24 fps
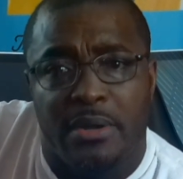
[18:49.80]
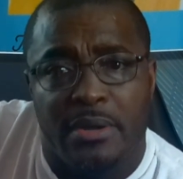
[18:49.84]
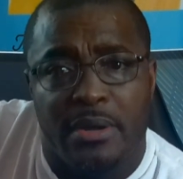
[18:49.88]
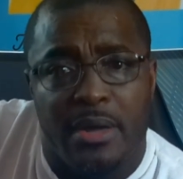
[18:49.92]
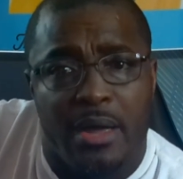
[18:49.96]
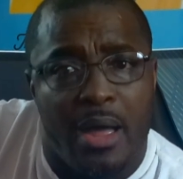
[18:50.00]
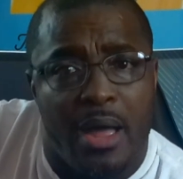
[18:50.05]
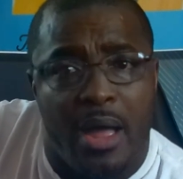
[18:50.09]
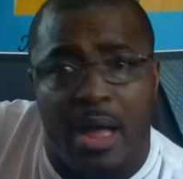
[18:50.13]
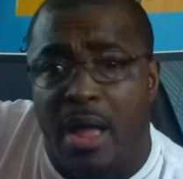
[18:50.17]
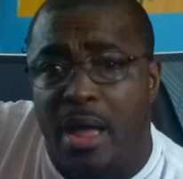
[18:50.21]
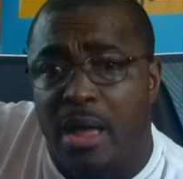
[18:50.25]

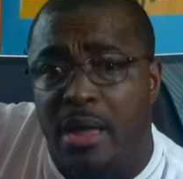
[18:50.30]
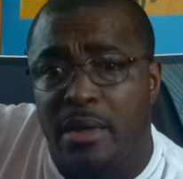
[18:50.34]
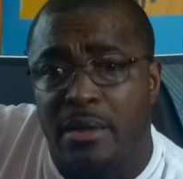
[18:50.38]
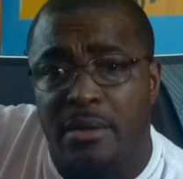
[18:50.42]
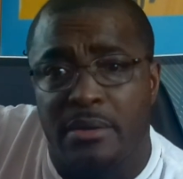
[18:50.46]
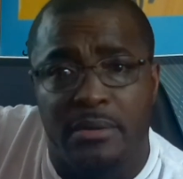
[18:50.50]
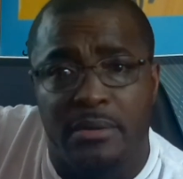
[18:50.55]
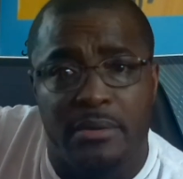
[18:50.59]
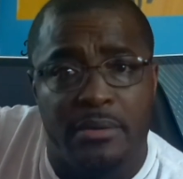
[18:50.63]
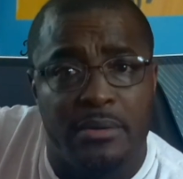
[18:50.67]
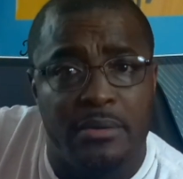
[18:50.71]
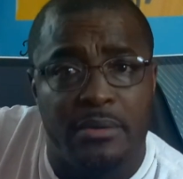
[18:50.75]
Huh?
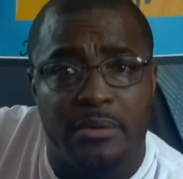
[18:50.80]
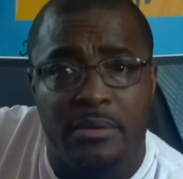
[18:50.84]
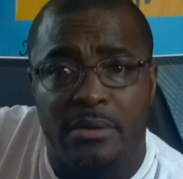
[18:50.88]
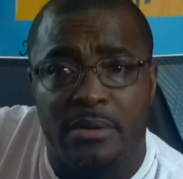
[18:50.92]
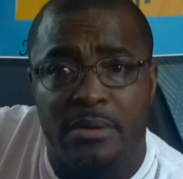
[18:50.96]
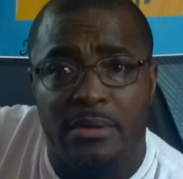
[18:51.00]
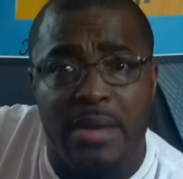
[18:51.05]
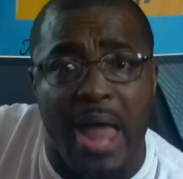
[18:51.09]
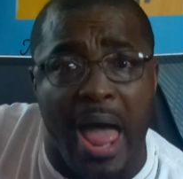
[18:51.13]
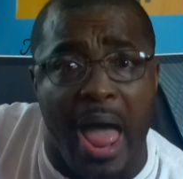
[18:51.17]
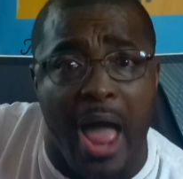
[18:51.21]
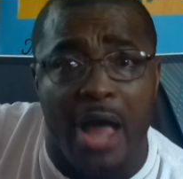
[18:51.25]

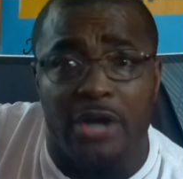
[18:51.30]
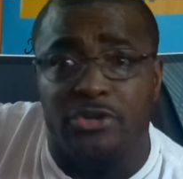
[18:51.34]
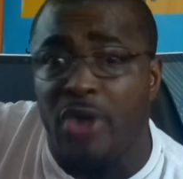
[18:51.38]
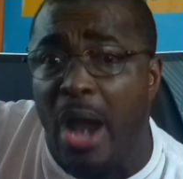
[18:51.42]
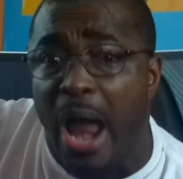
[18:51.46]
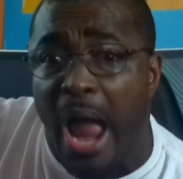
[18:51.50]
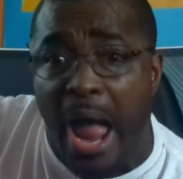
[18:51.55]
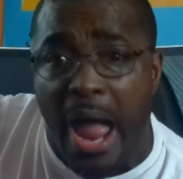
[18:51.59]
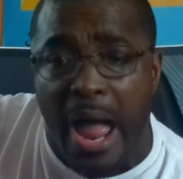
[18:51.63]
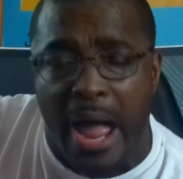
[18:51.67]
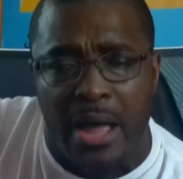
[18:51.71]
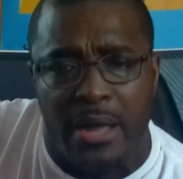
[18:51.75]
Lie,
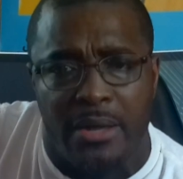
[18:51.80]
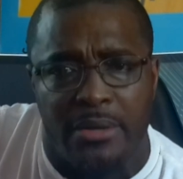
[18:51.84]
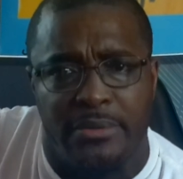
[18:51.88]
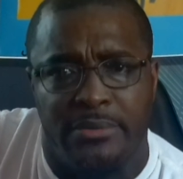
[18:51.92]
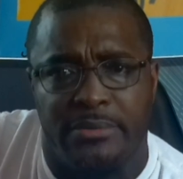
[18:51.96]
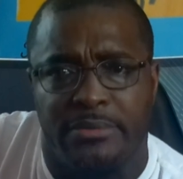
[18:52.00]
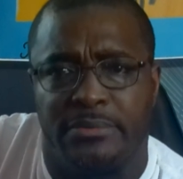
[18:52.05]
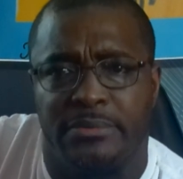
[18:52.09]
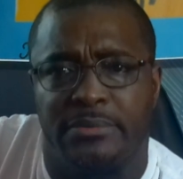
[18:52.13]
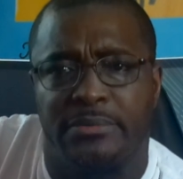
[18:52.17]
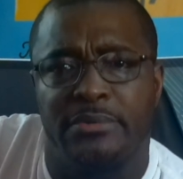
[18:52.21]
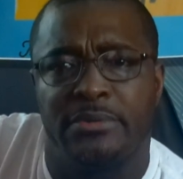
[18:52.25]
cry.
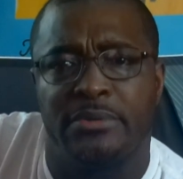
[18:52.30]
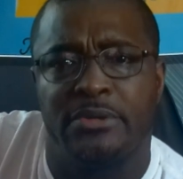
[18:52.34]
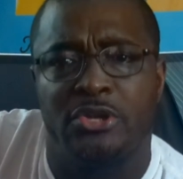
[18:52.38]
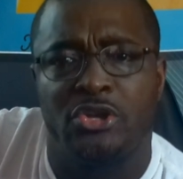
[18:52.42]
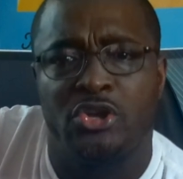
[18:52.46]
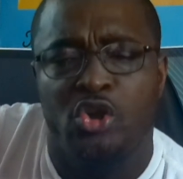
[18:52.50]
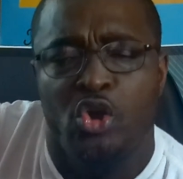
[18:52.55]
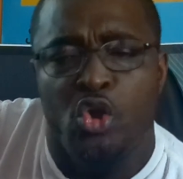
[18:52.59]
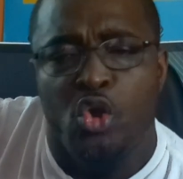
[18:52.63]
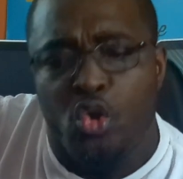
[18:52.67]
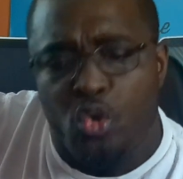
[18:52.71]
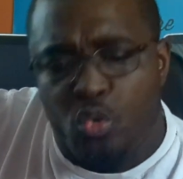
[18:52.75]

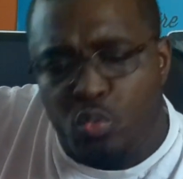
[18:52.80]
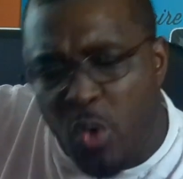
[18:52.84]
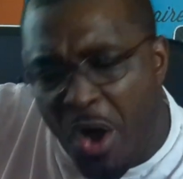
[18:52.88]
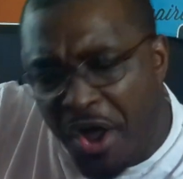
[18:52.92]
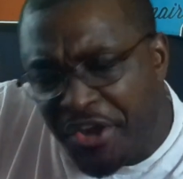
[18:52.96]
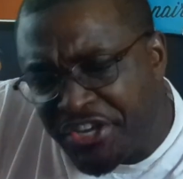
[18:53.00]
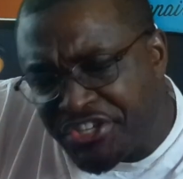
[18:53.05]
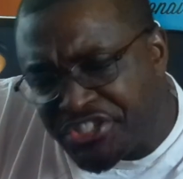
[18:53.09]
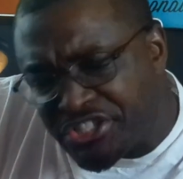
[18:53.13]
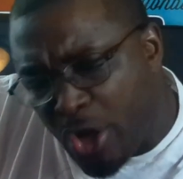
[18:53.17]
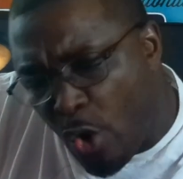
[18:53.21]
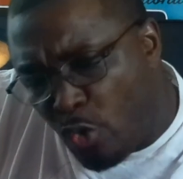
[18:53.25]
What
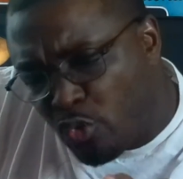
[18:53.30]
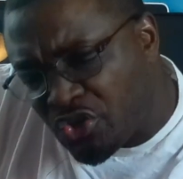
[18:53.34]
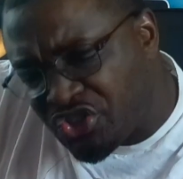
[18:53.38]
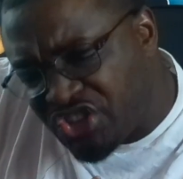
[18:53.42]
it's going to